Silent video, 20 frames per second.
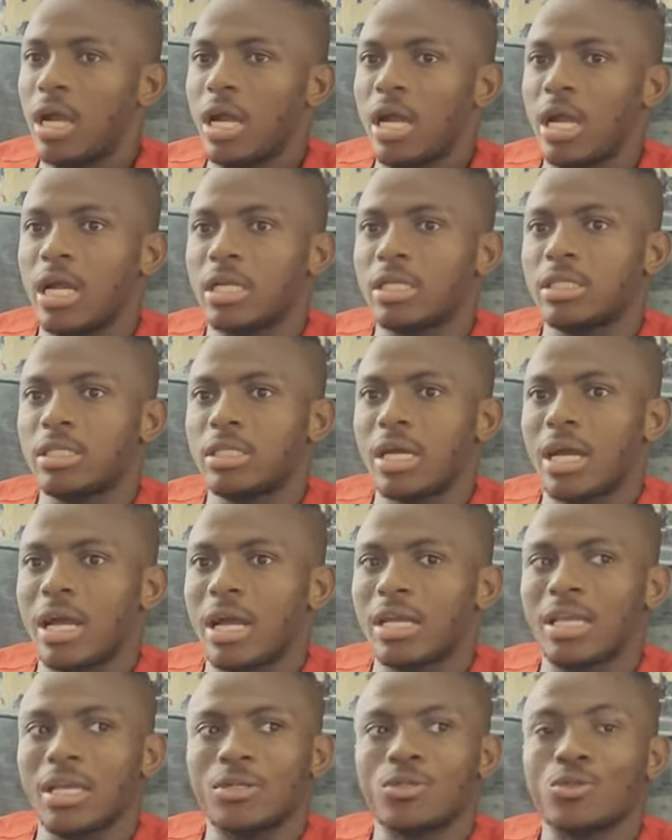And
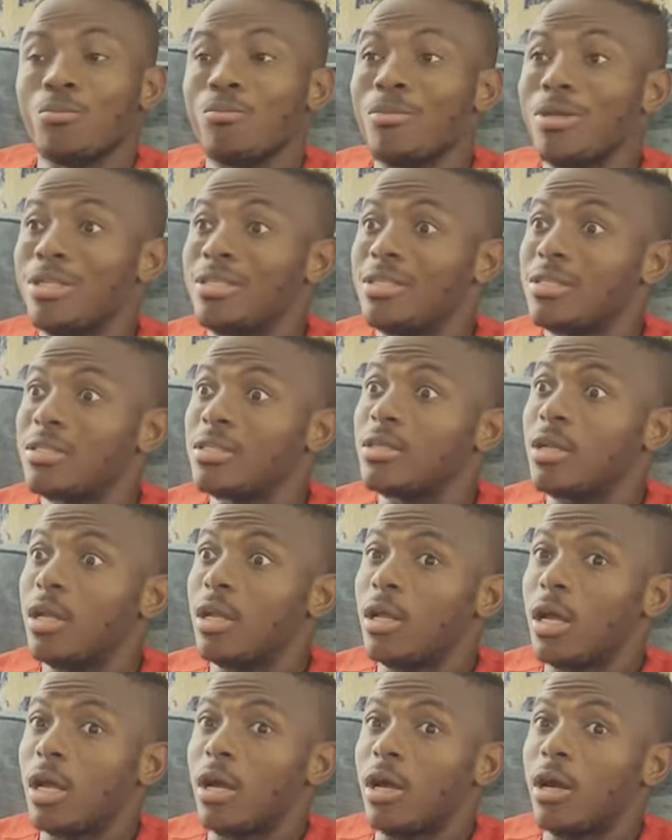I get to meet
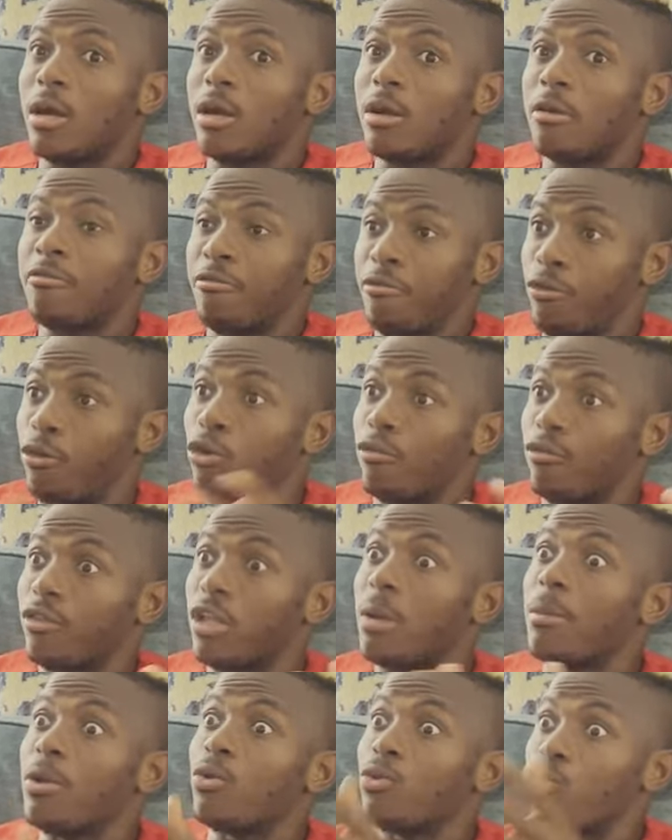a few of
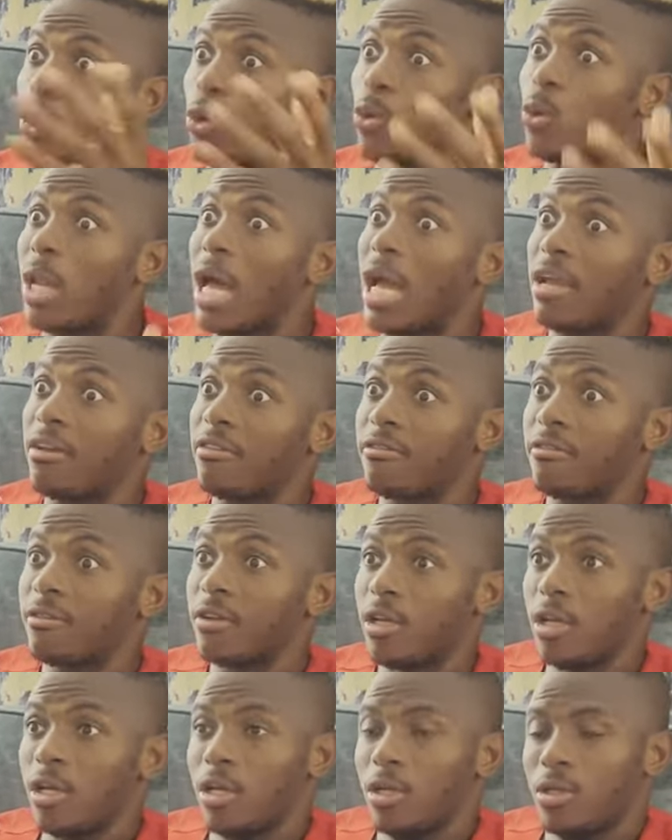them in real life,
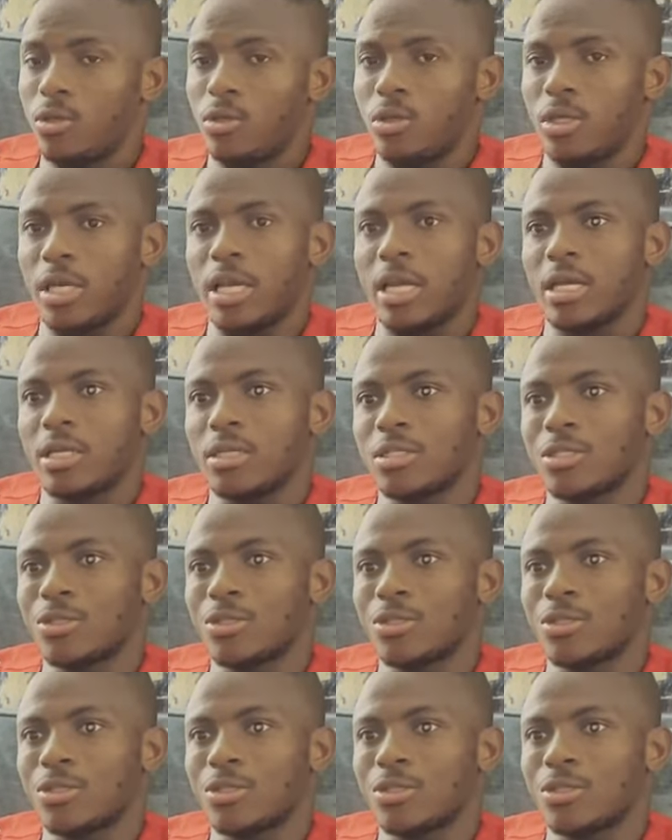you get.